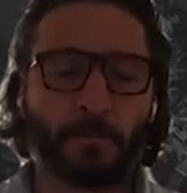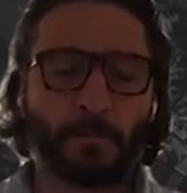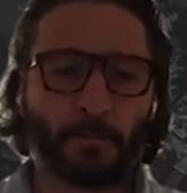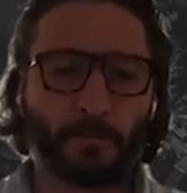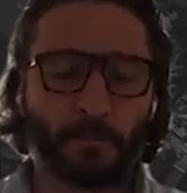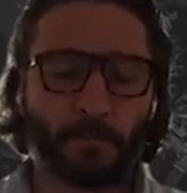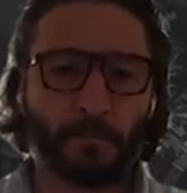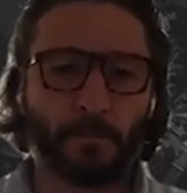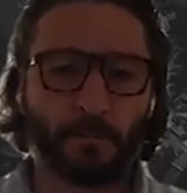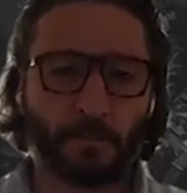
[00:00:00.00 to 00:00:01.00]

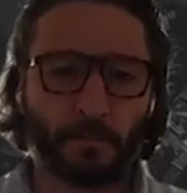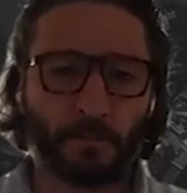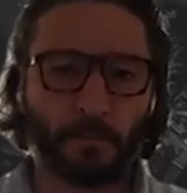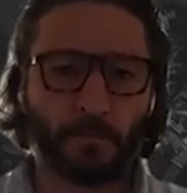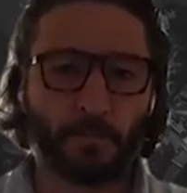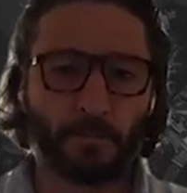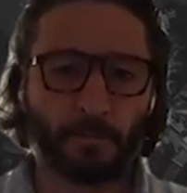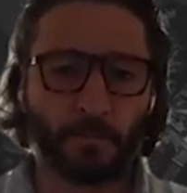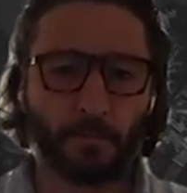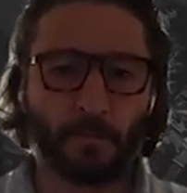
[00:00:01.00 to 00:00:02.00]

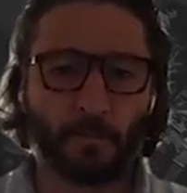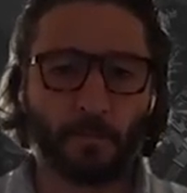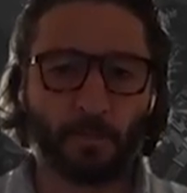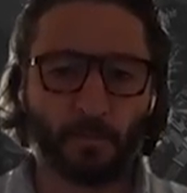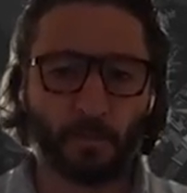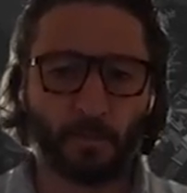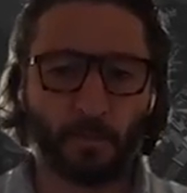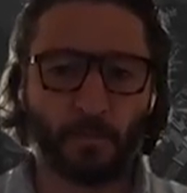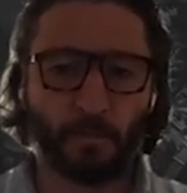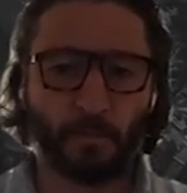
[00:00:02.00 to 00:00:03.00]

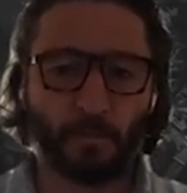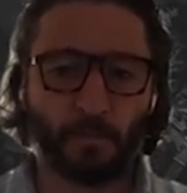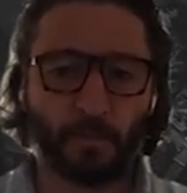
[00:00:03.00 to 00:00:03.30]
(silent)